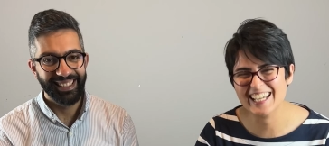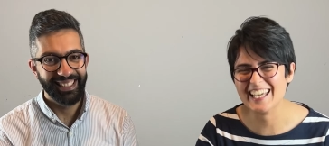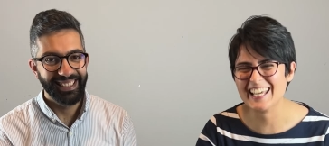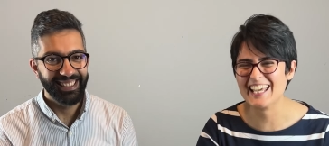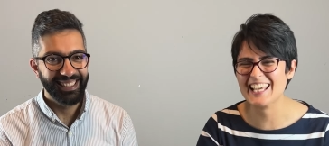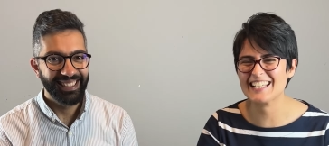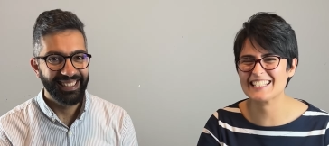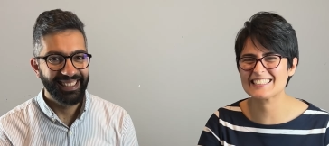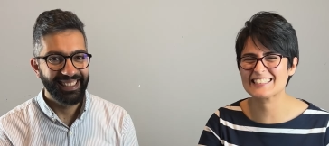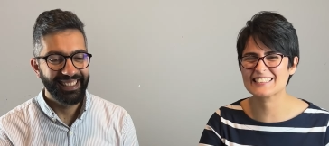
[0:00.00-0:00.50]

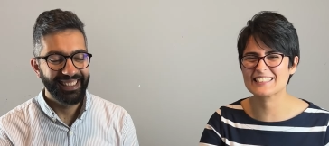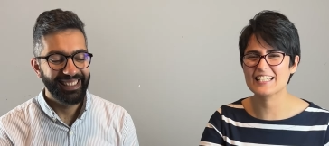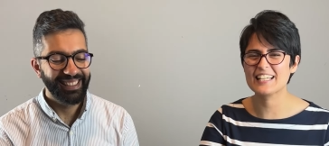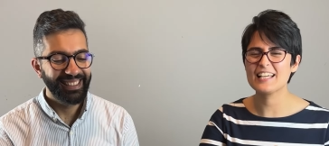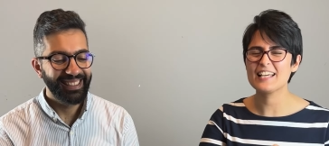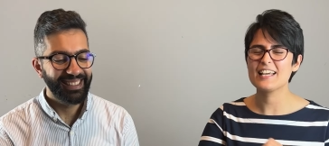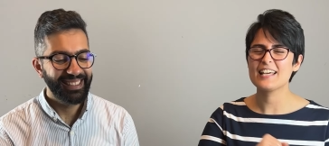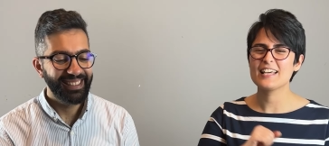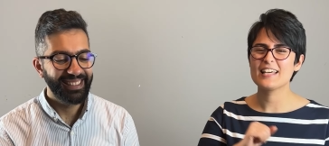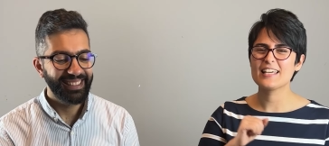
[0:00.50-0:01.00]
Speaker 1: is
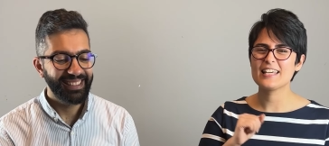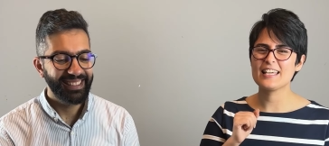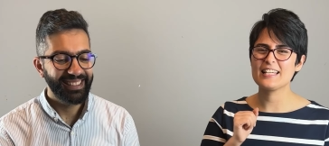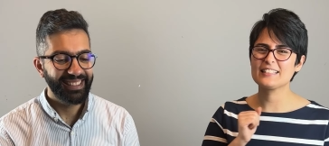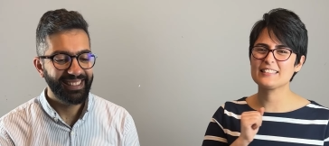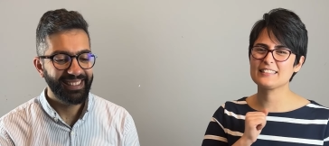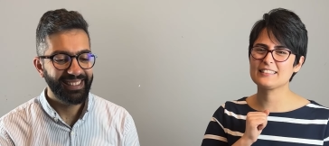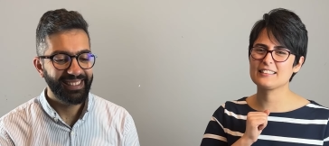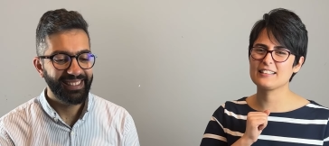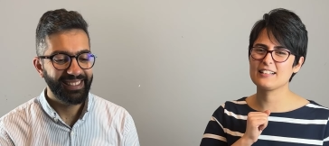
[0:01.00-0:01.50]

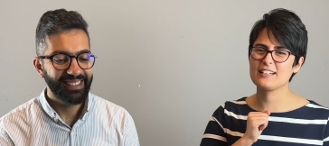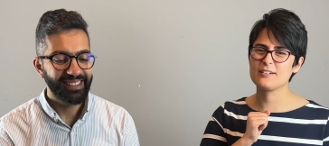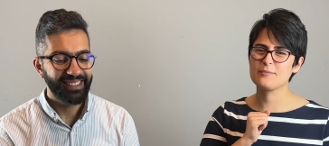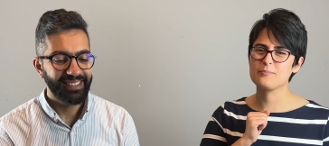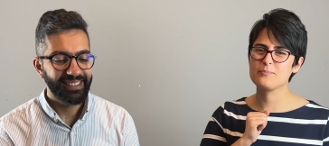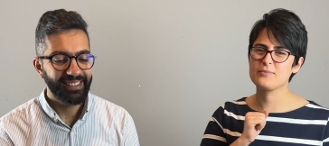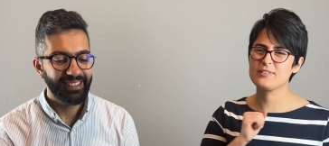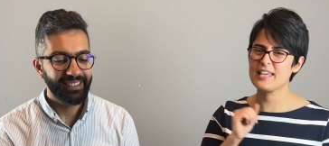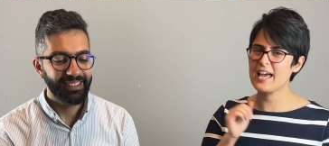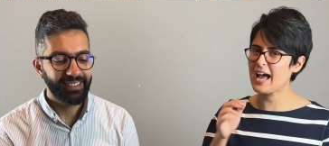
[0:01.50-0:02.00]
his uh,
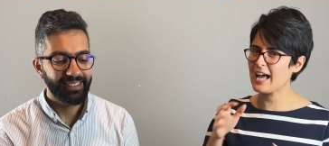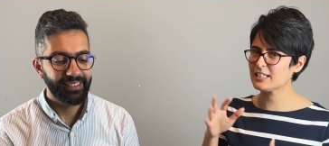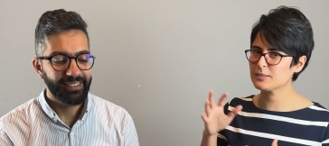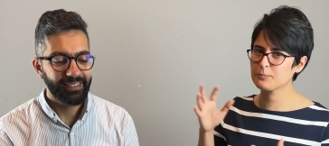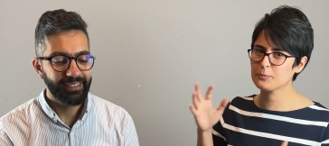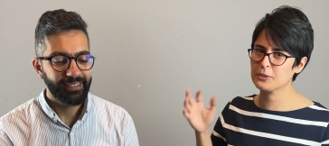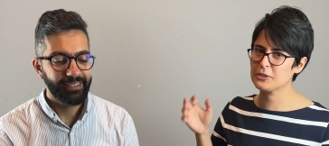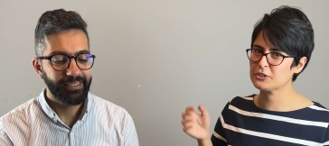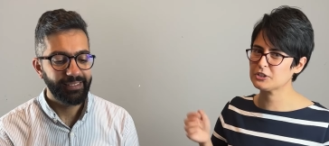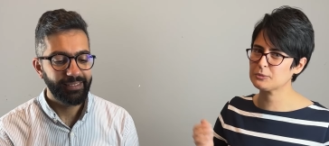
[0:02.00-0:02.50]
dad
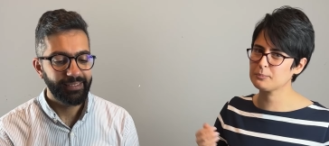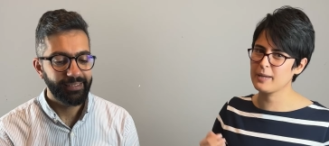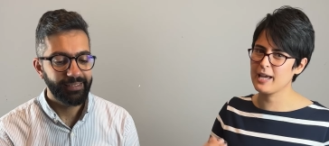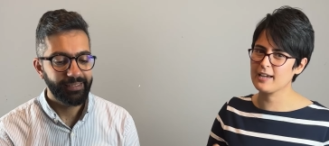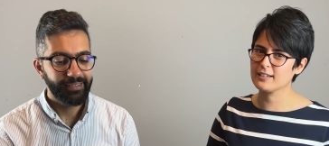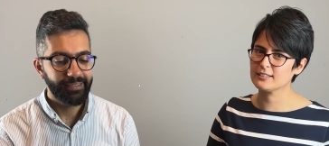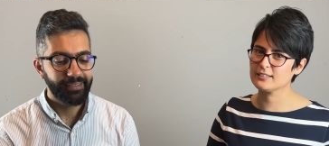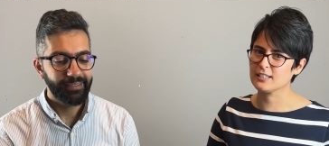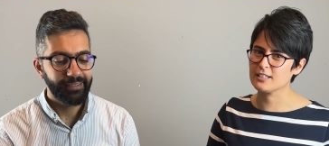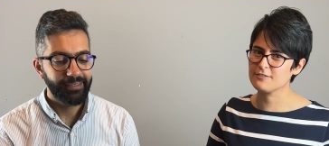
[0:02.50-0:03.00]

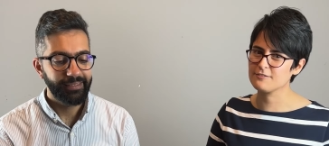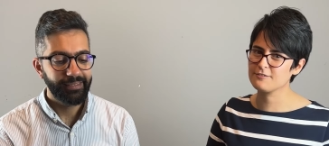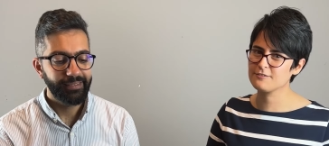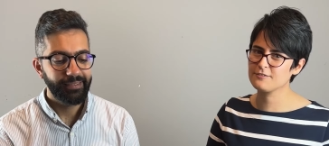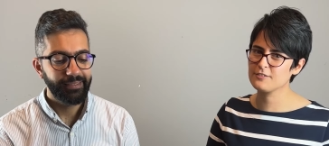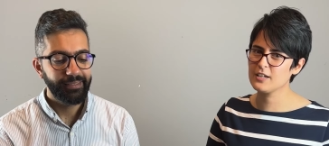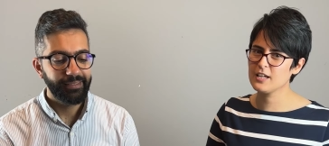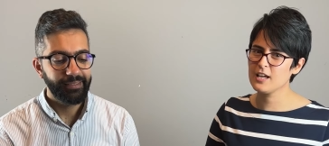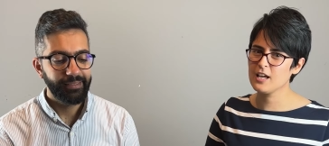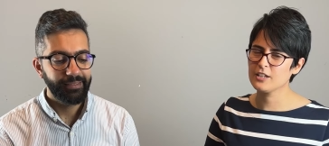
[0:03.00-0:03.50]
perspective.
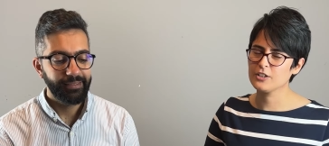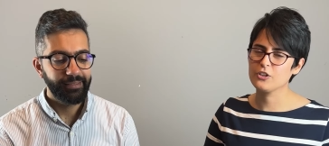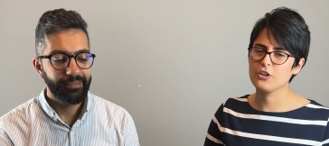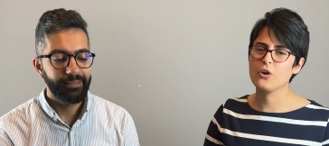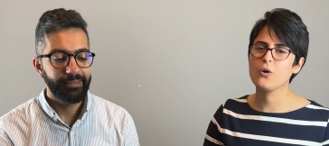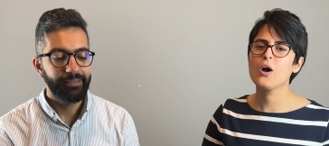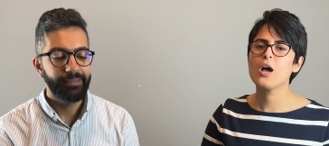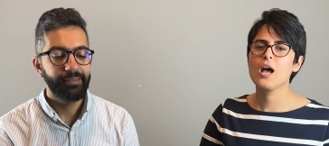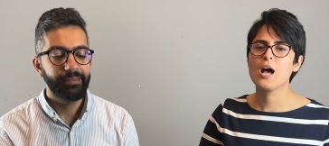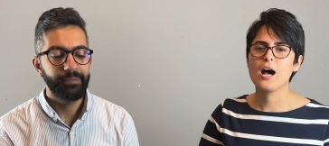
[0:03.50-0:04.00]
You know,
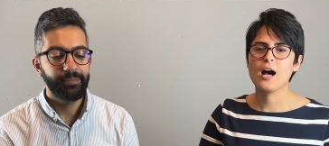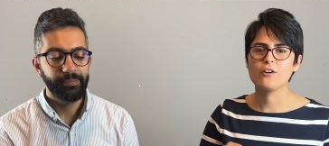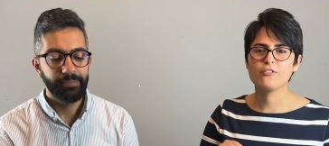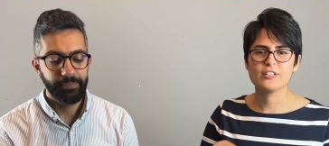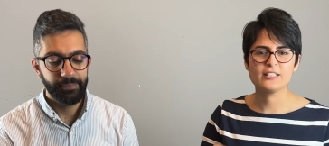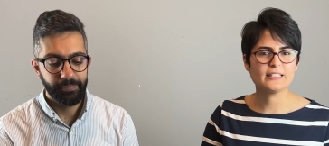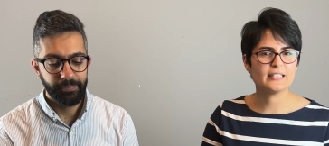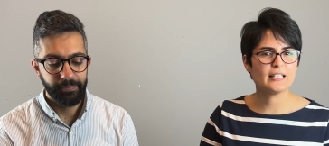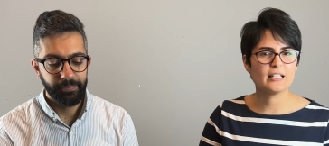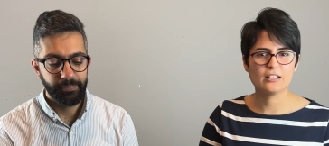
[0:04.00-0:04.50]
uh, we
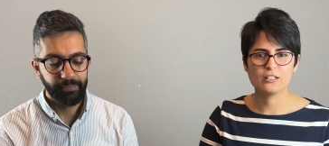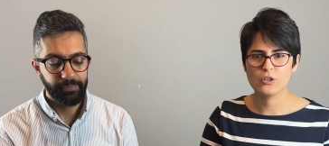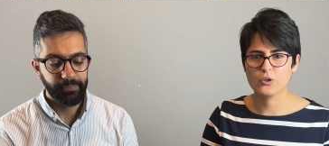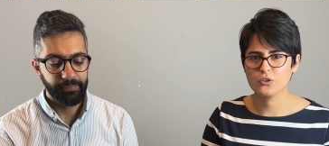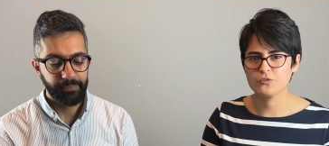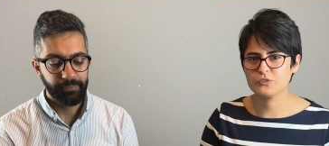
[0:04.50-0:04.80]
see a lot of